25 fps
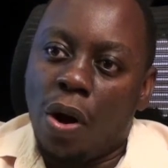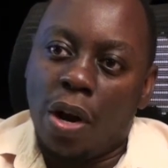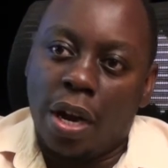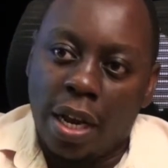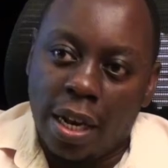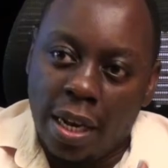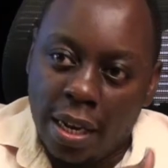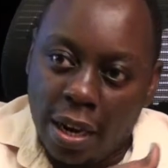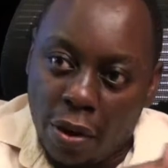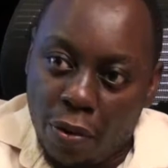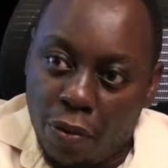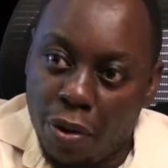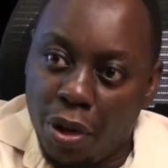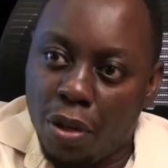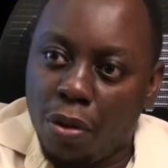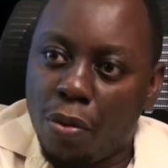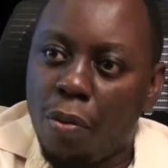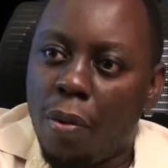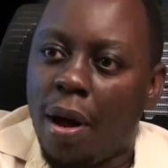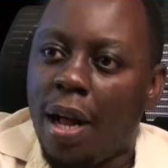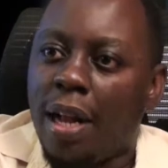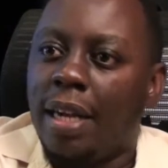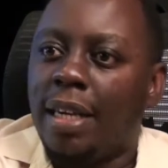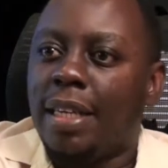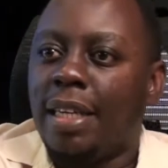real
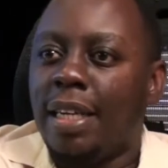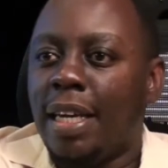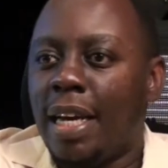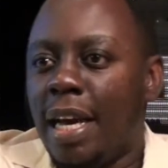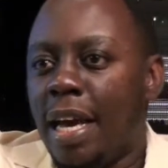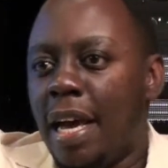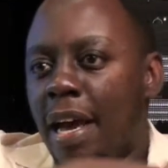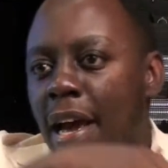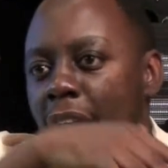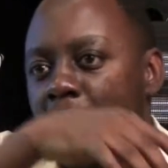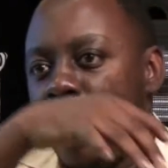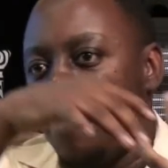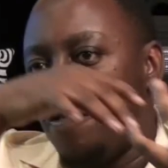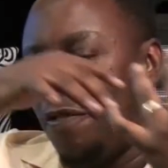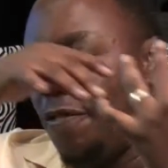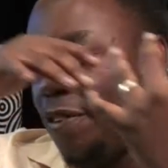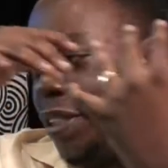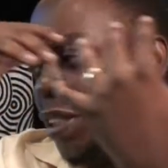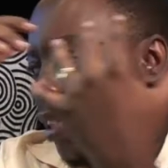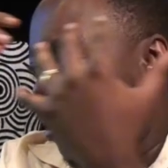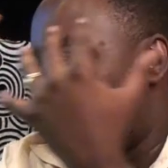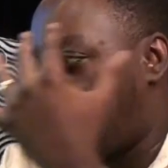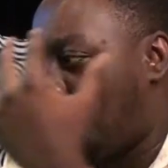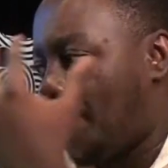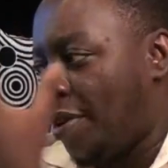world
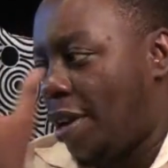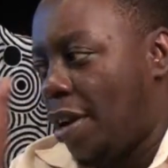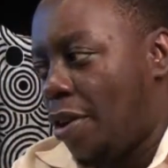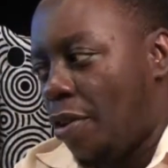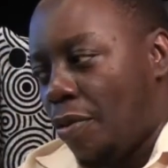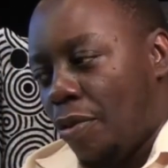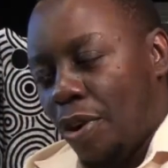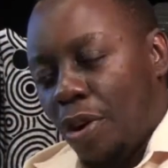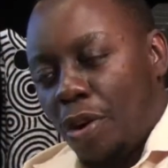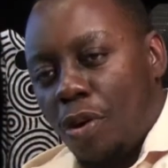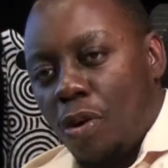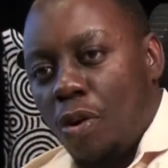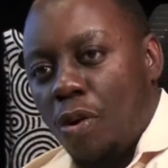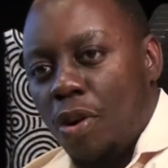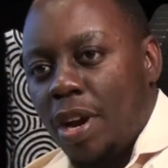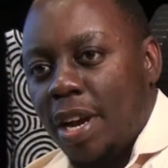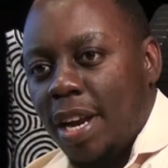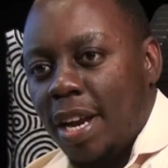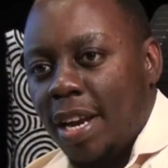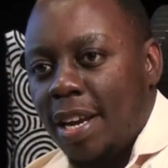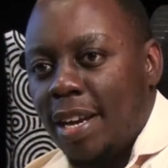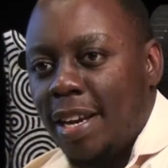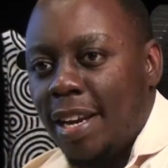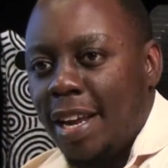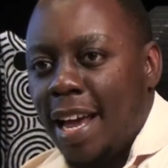vis-a-vis
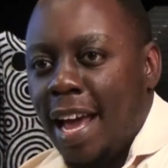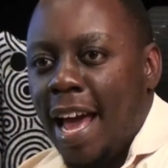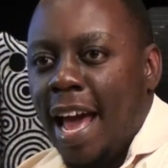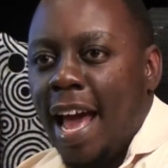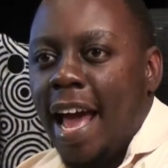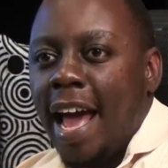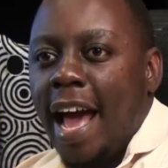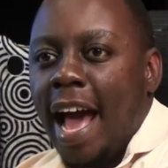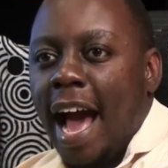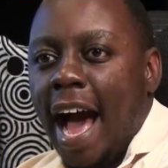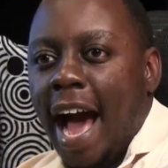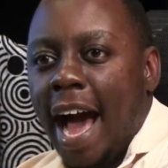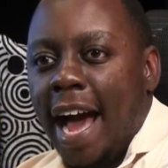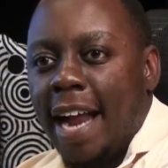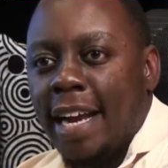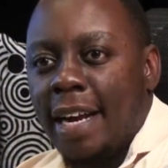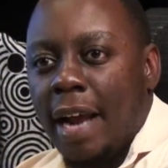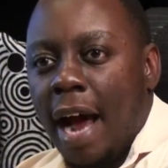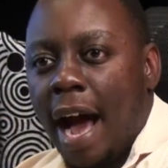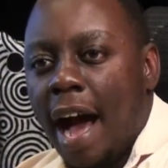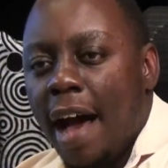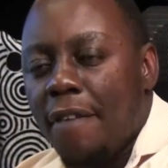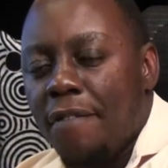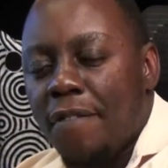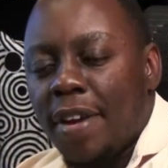recorded, and
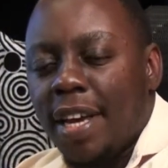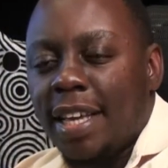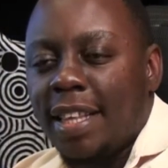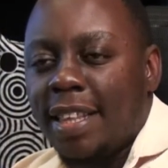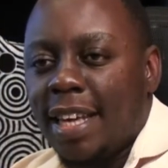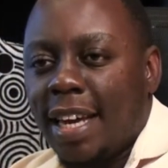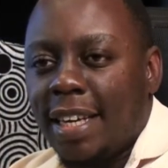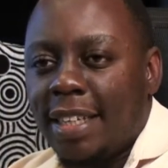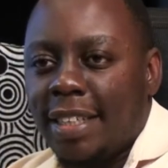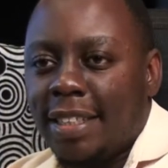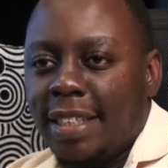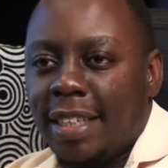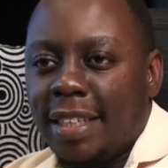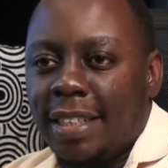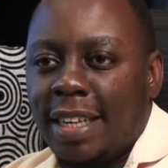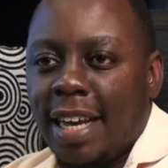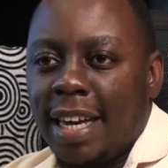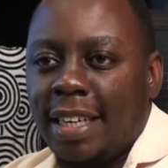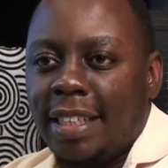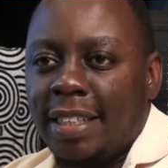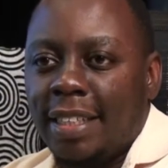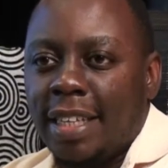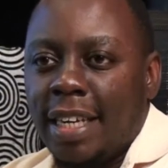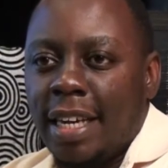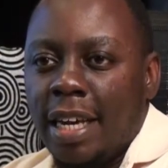having
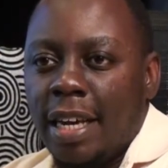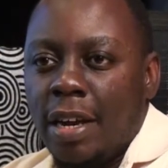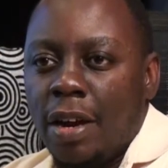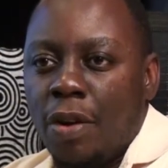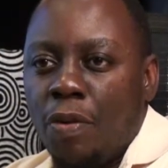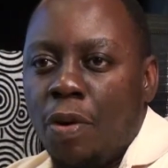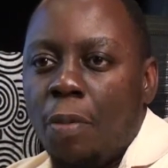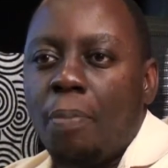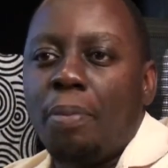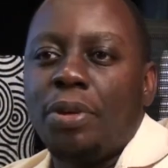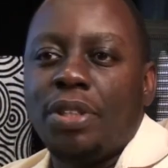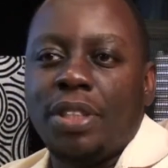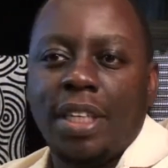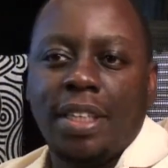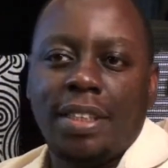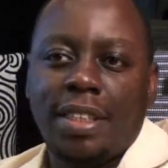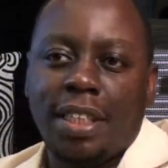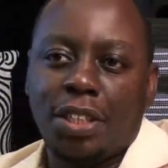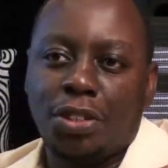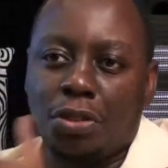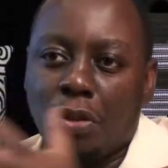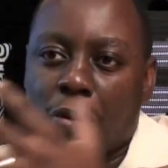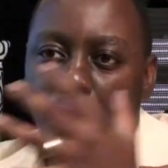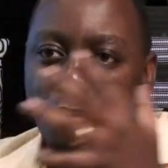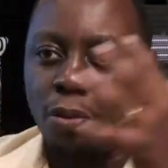that
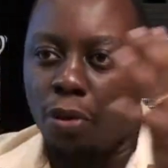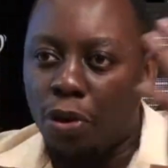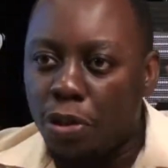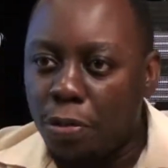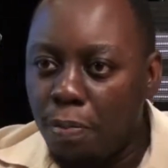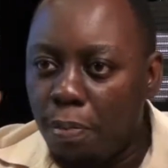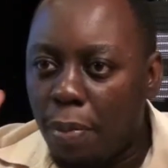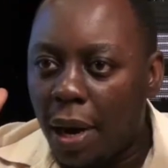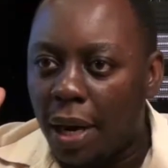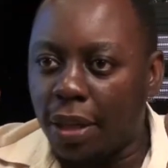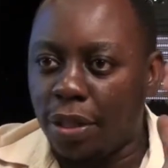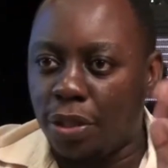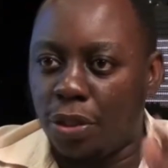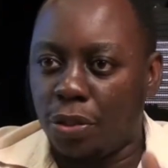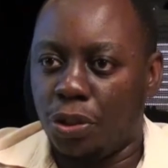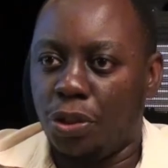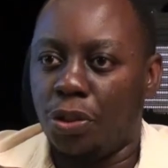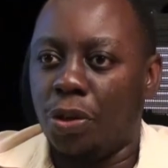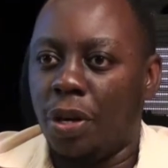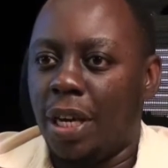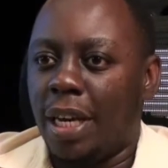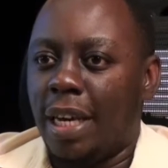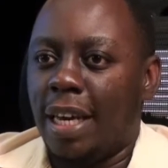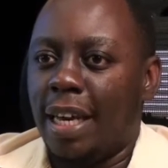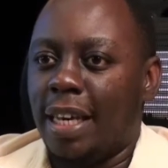representation brought back to
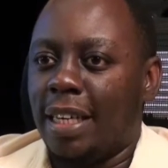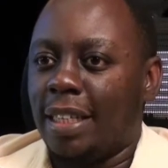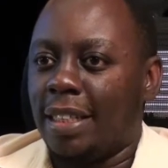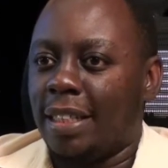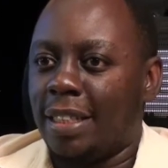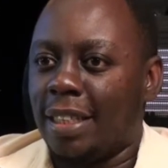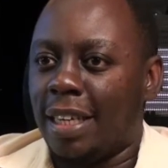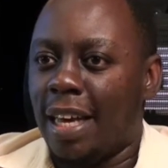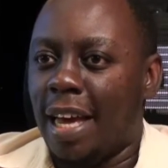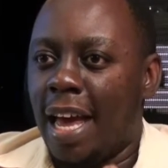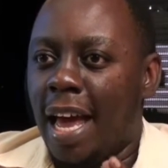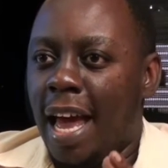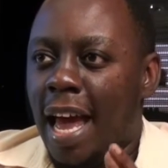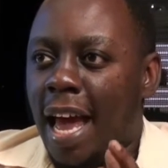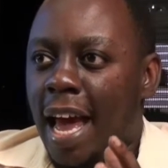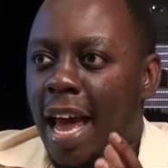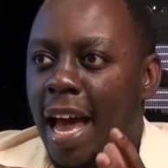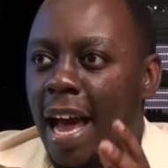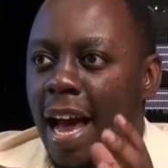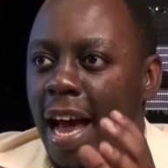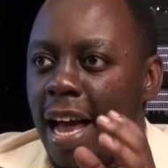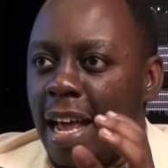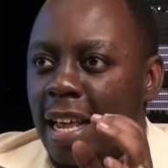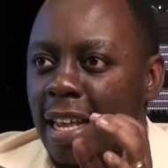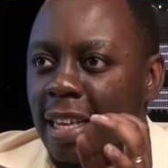your ears,
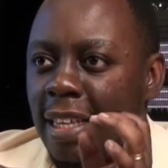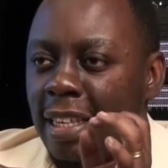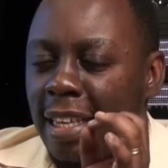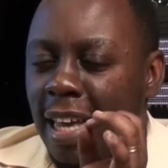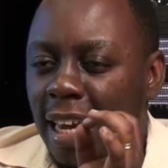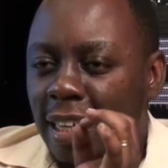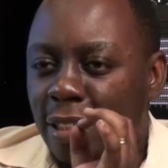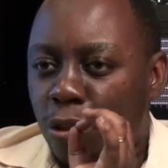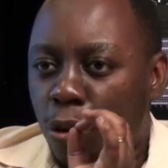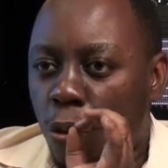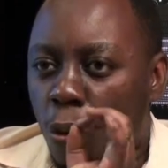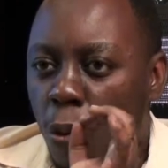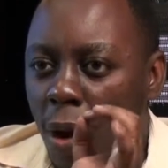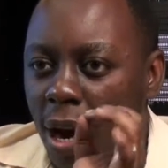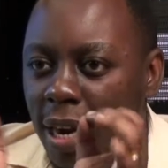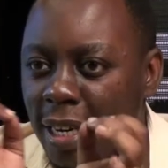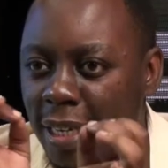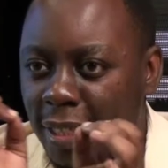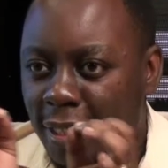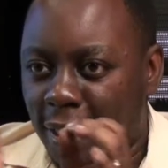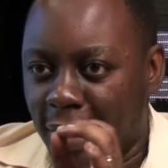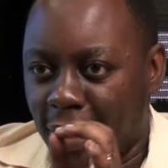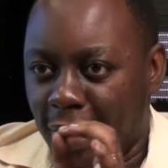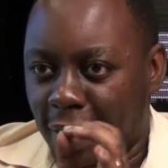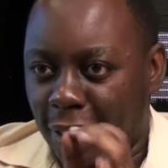that
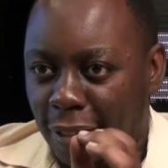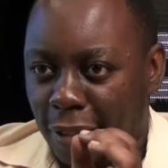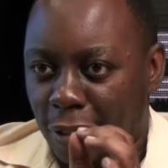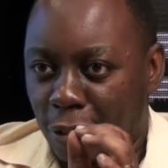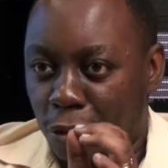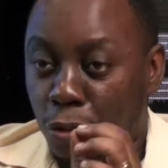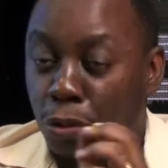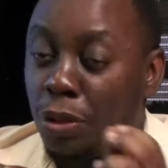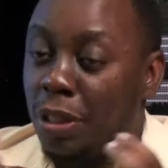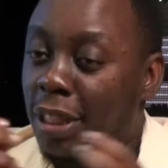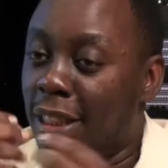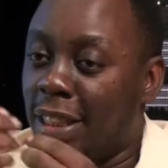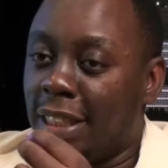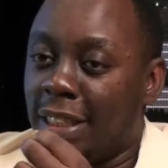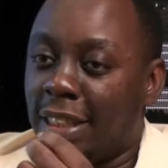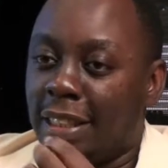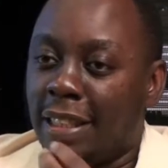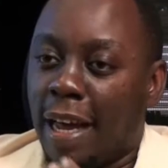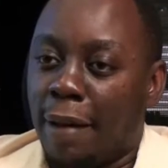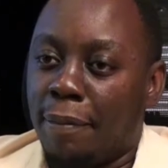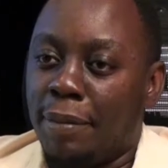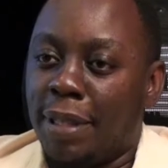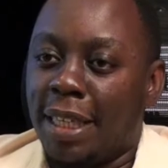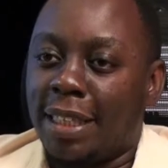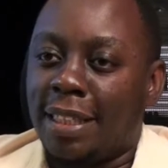quality to the this quality.
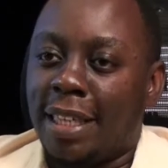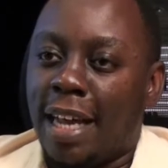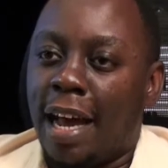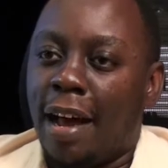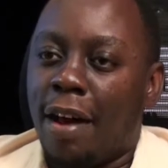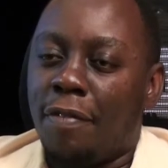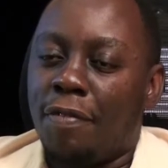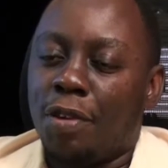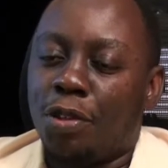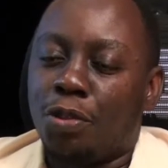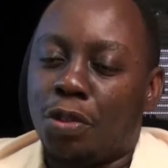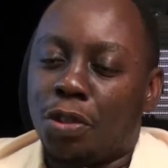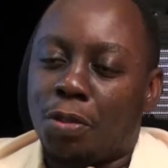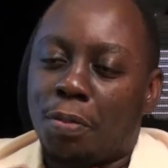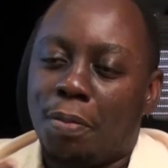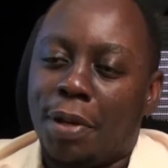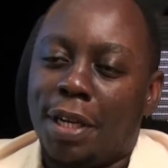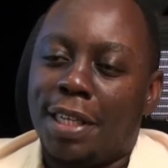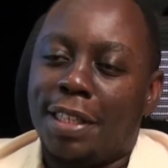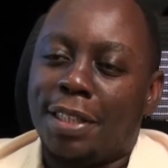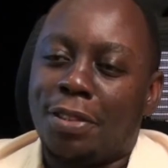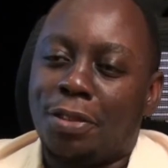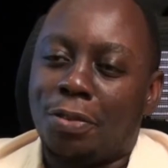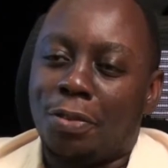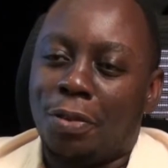Is I'm just having to
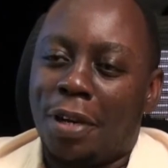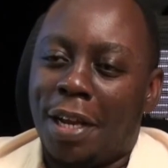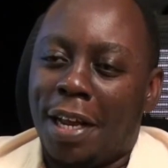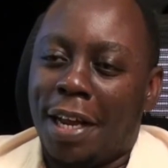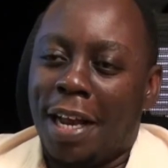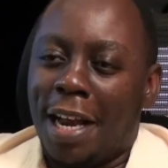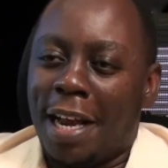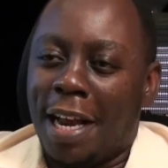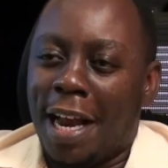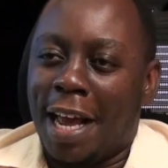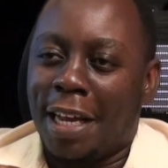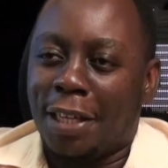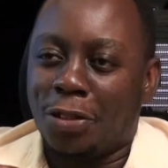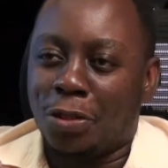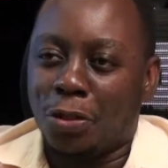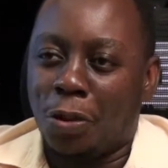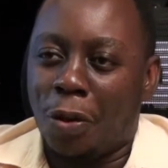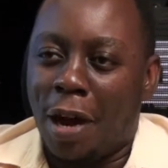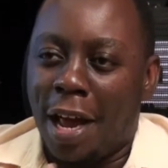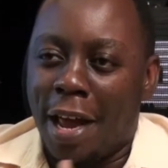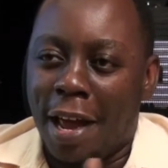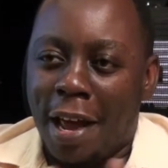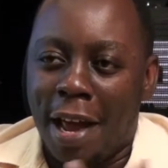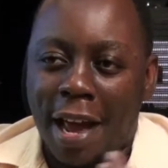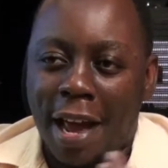explain this to you so